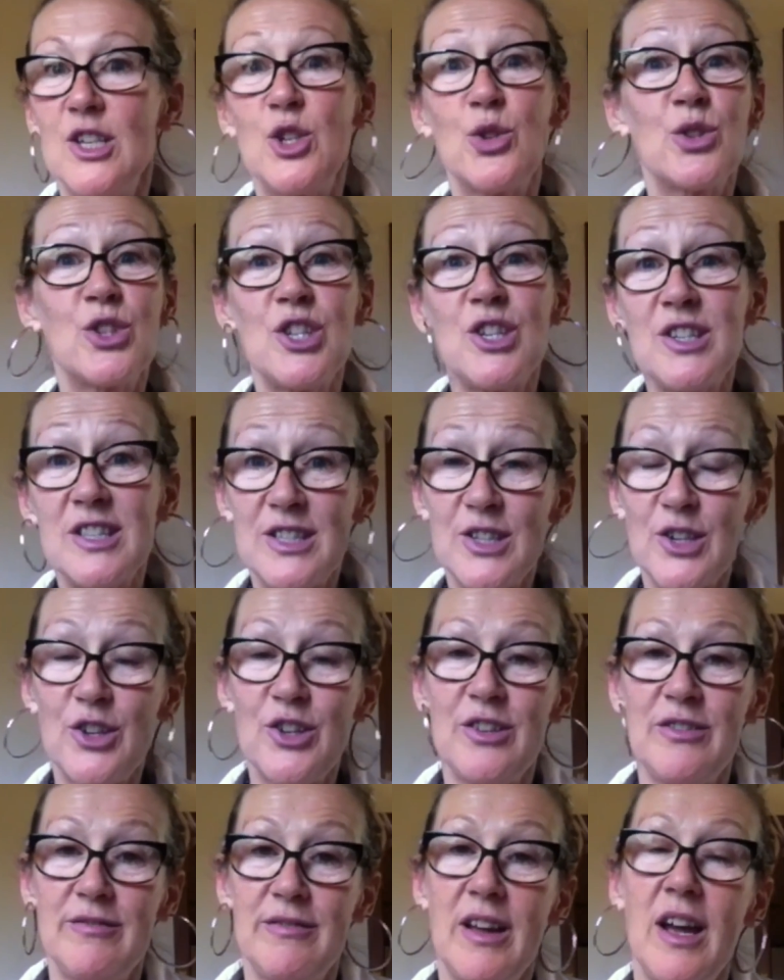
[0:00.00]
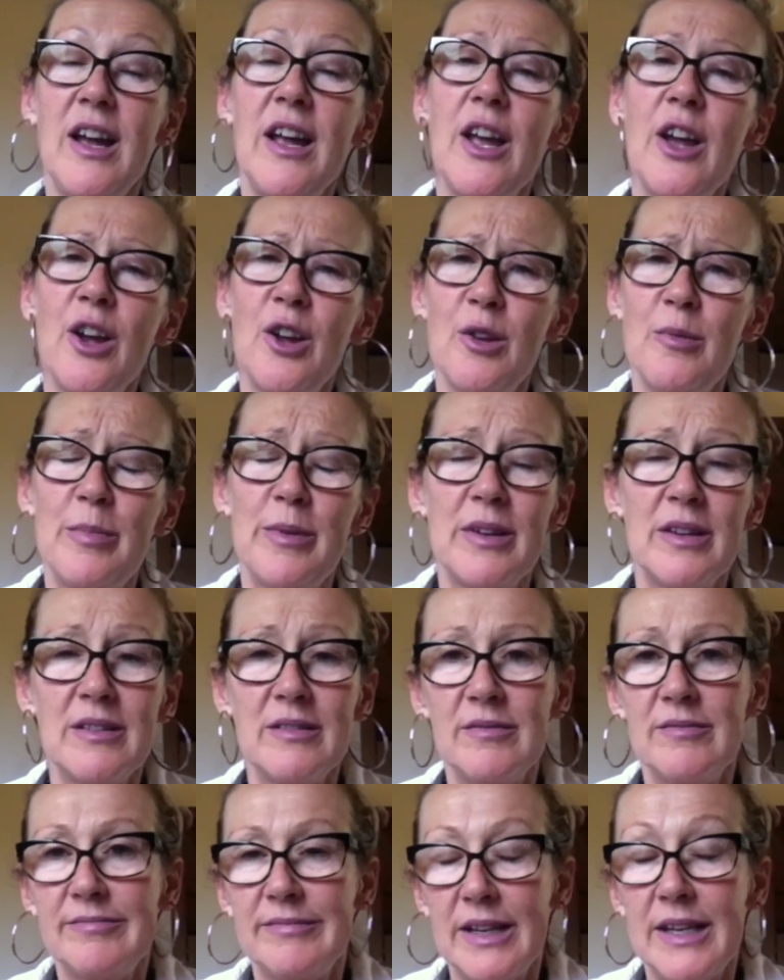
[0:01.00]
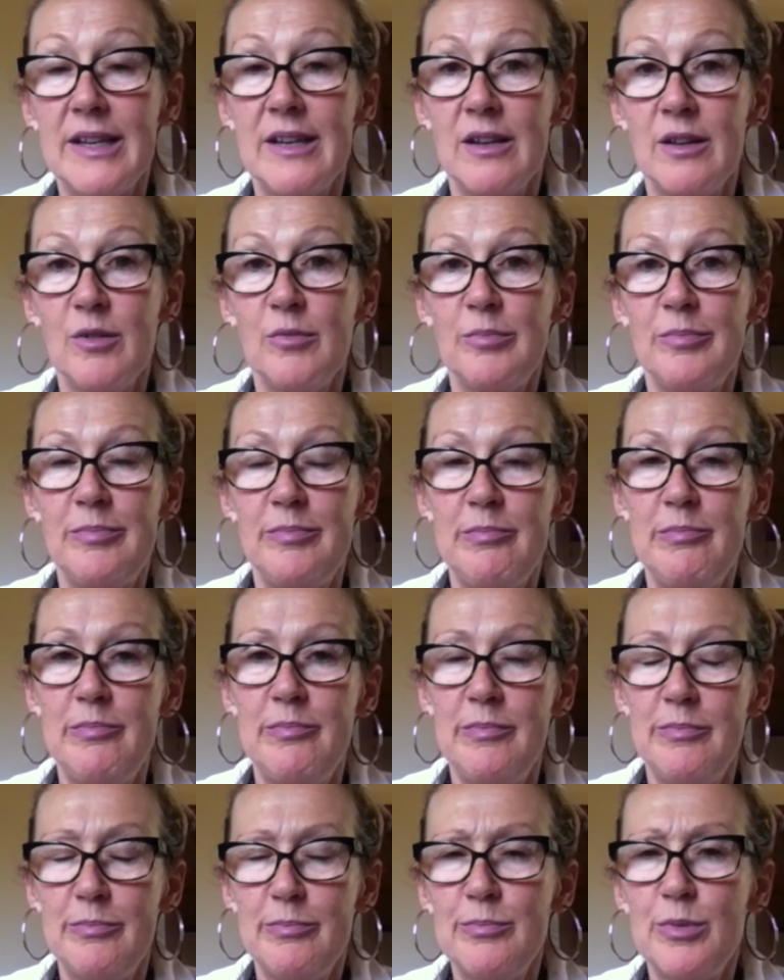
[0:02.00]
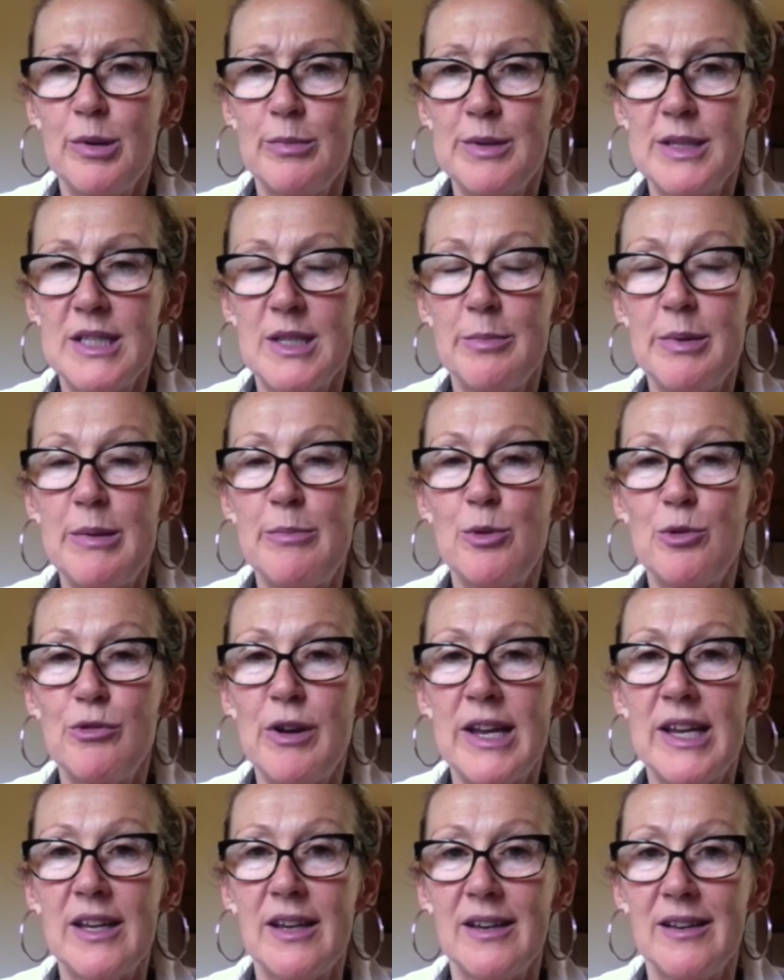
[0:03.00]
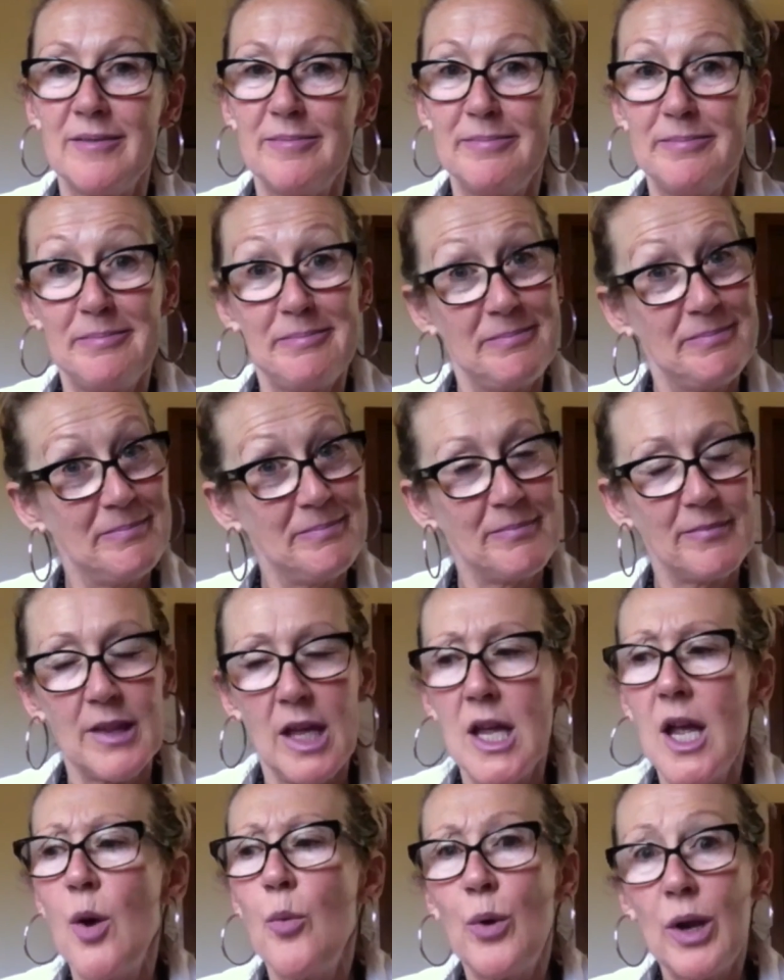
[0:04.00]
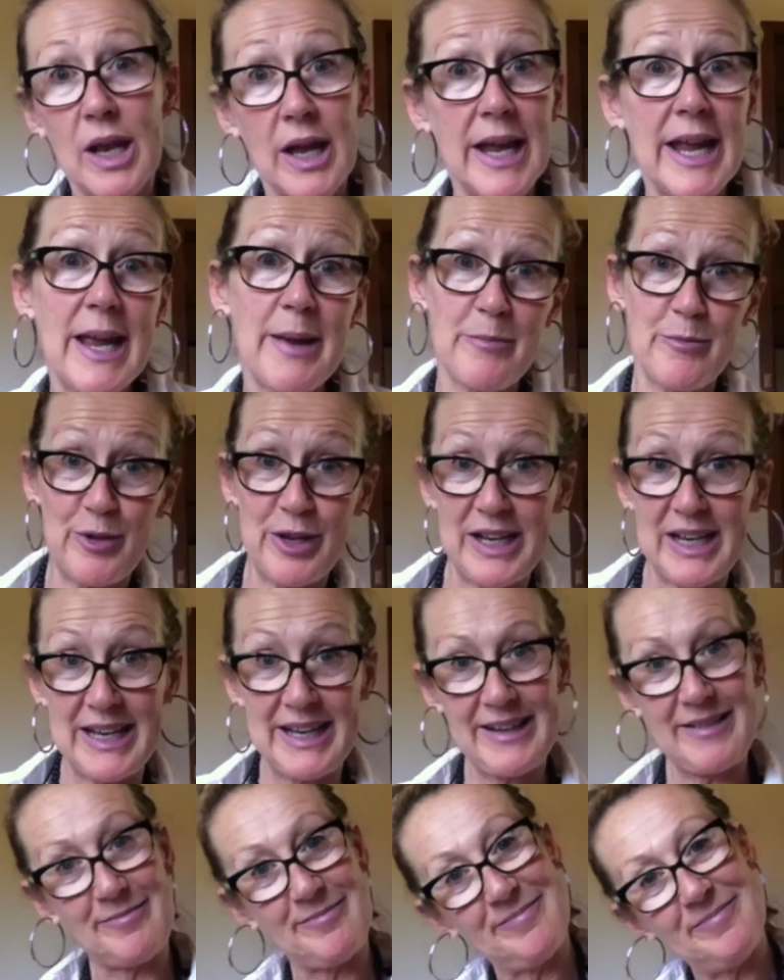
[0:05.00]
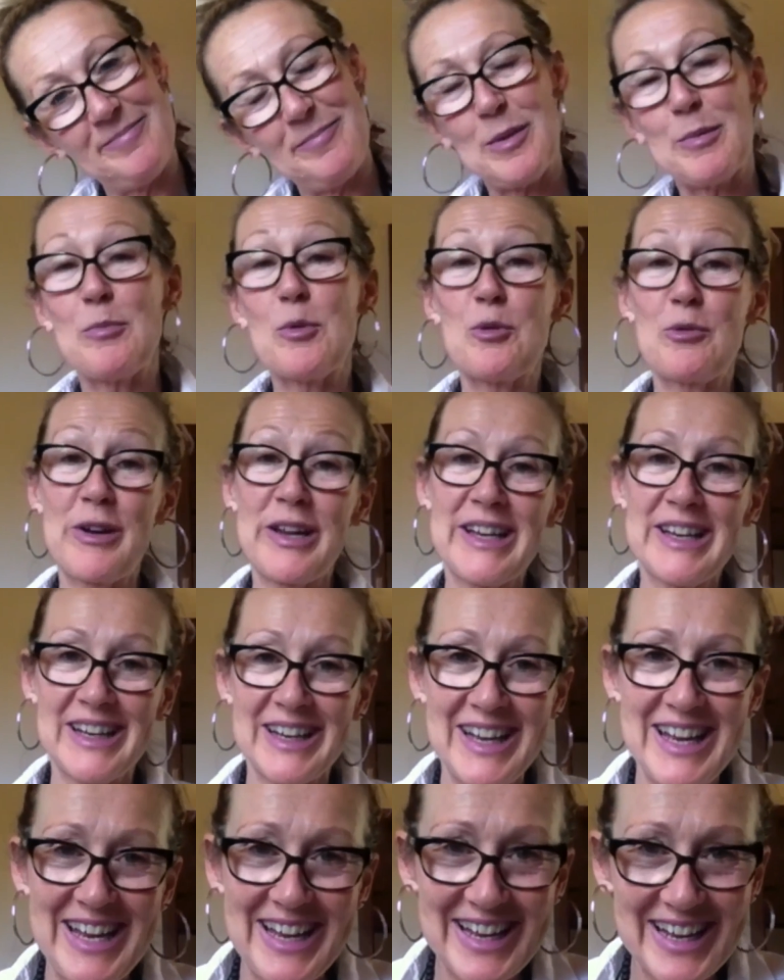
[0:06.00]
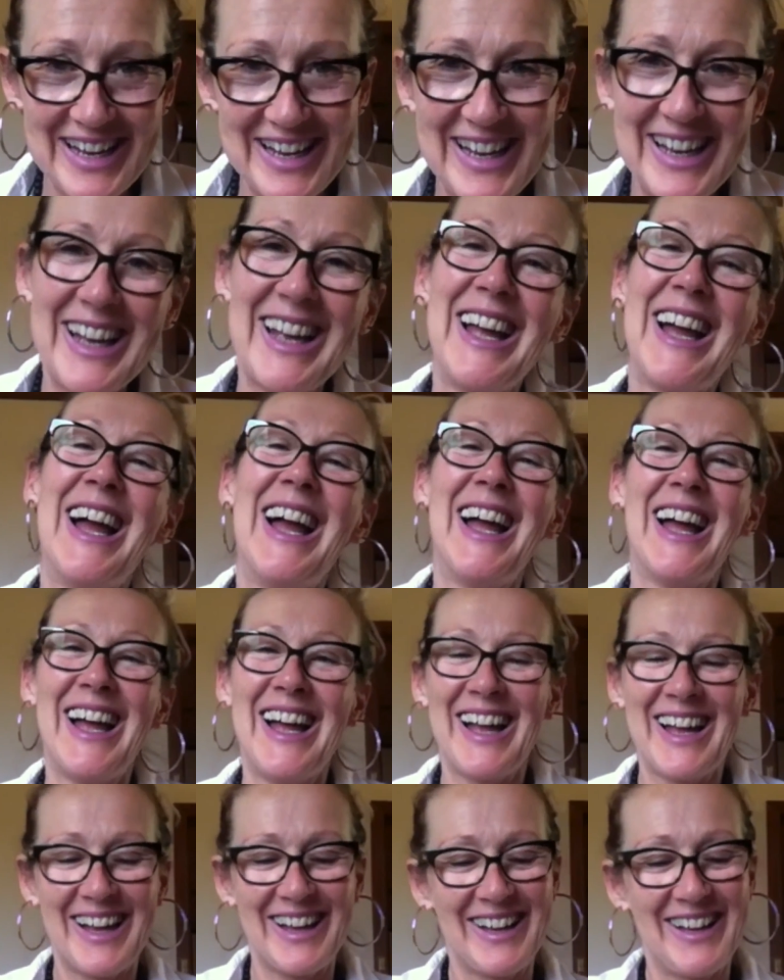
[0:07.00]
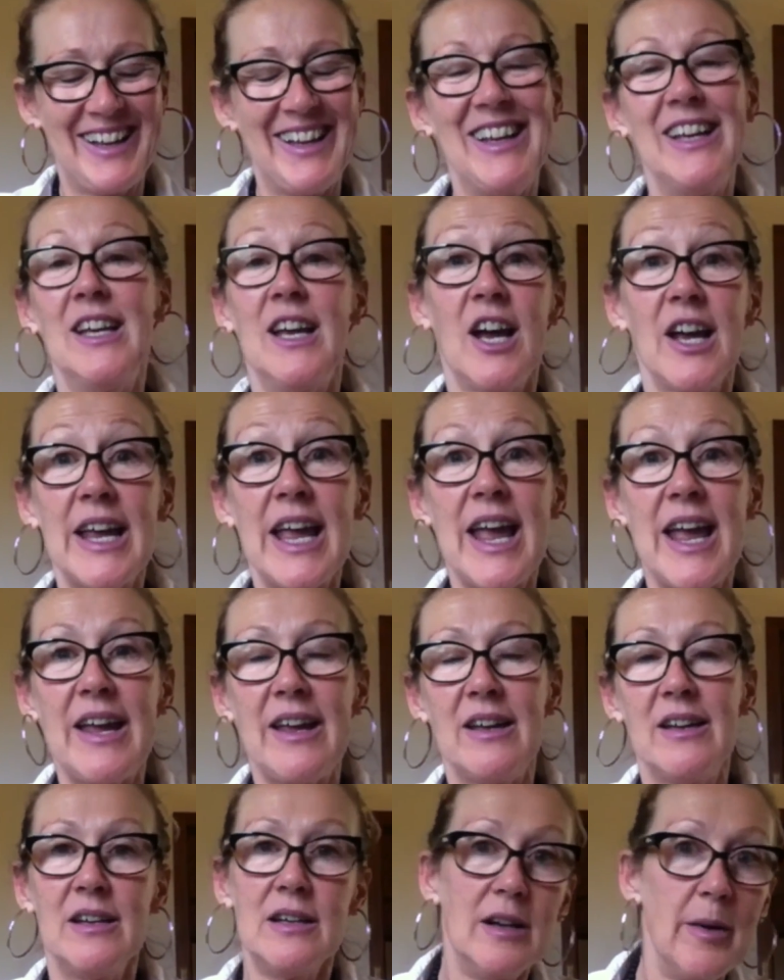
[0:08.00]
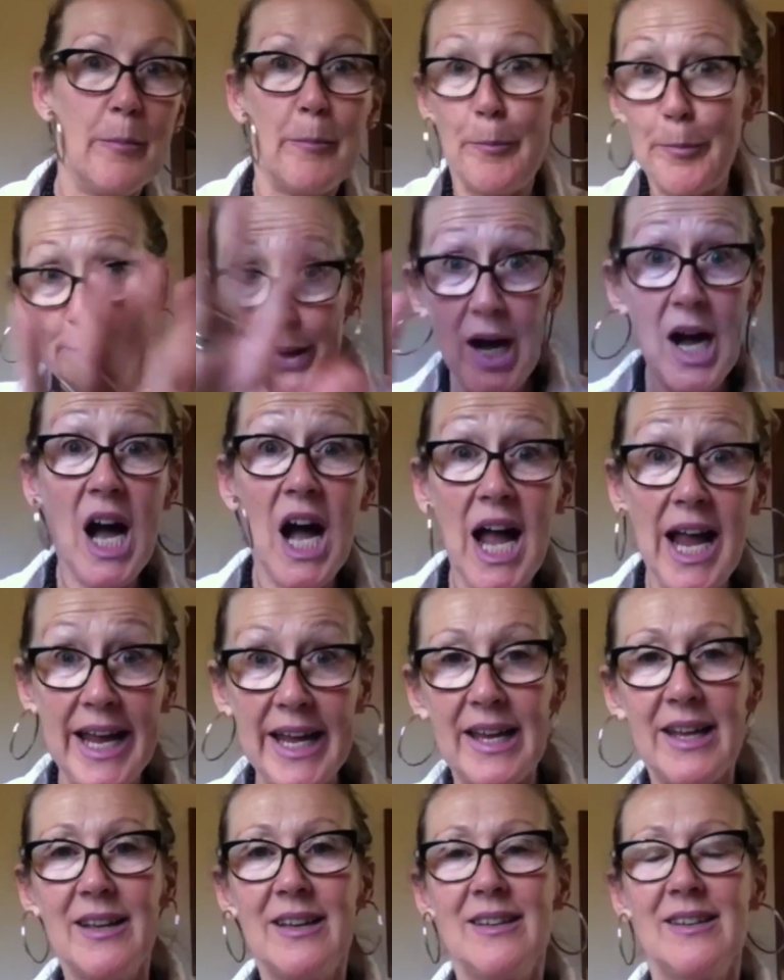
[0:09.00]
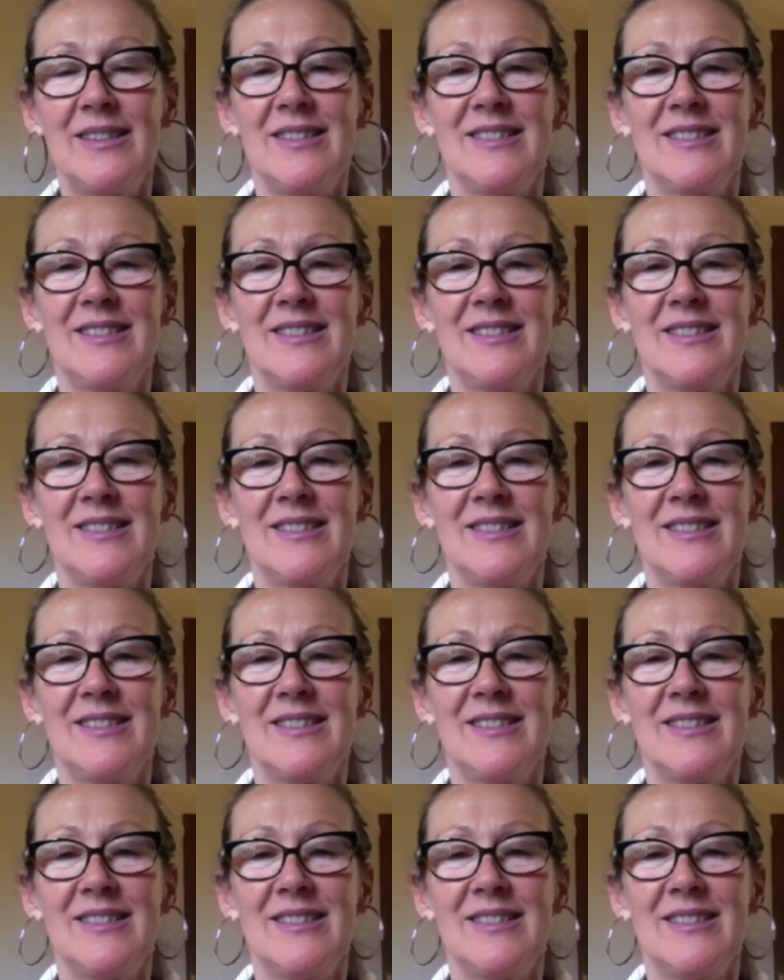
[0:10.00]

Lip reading: Talk to you soon, I hope, and I'll promise to be more regular. Well, I am really, but more regular here. Okay, bye.